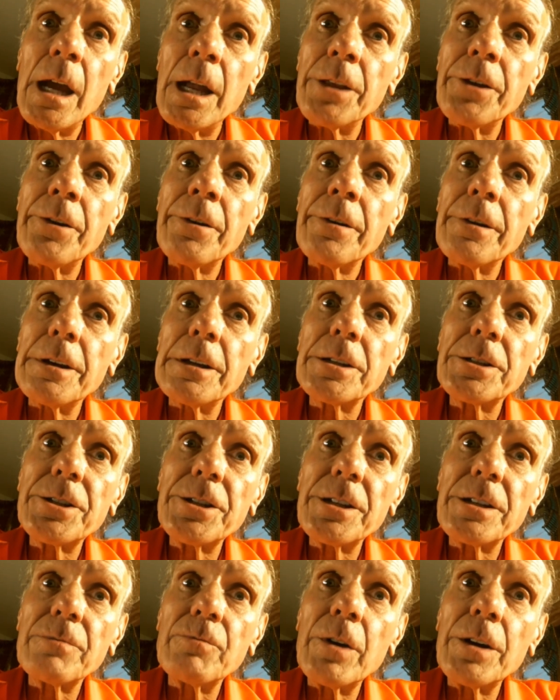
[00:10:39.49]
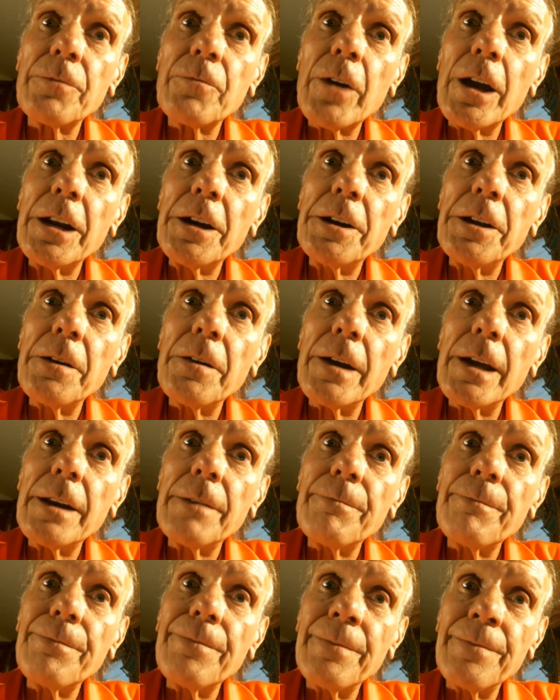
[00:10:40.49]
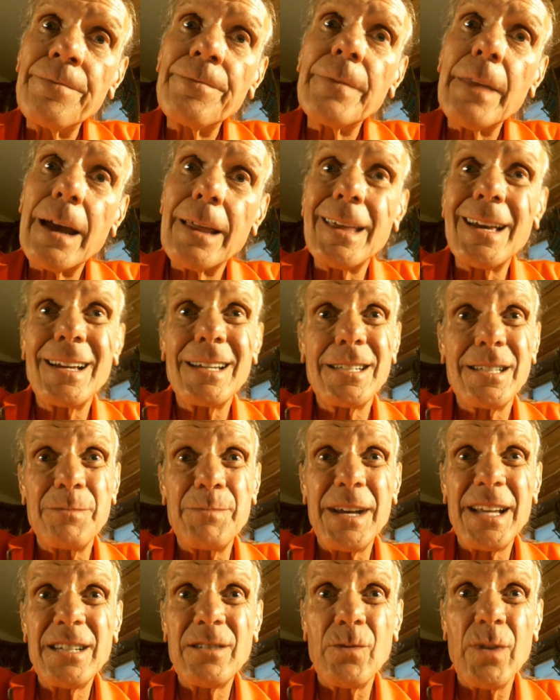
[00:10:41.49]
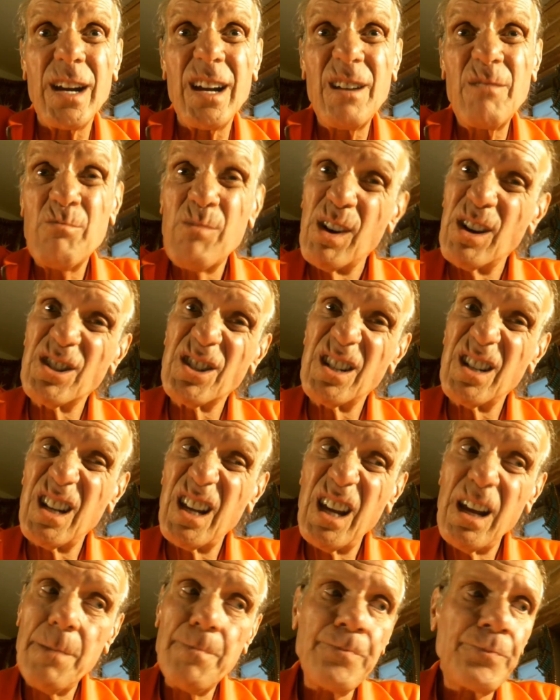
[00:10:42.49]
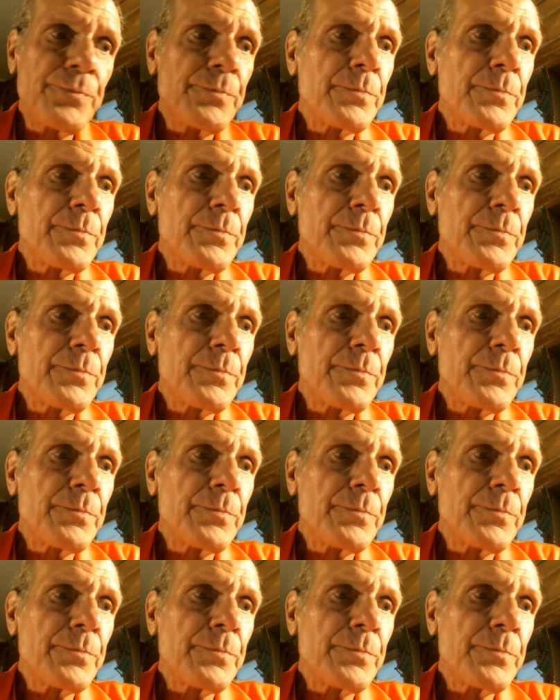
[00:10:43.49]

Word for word: And urine is just one way to do it. Mm-hmm. I think it's the best way, personally.